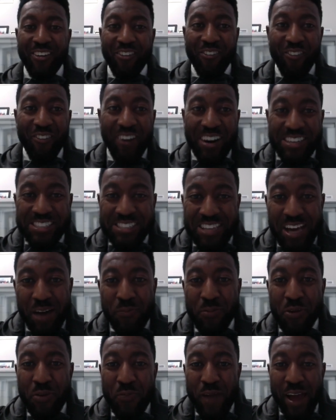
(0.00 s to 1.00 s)
What's up,
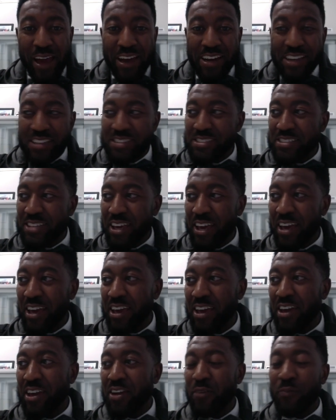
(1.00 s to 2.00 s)
Humanities
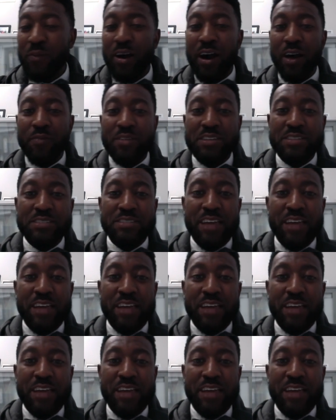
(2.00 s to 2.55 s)
team? This is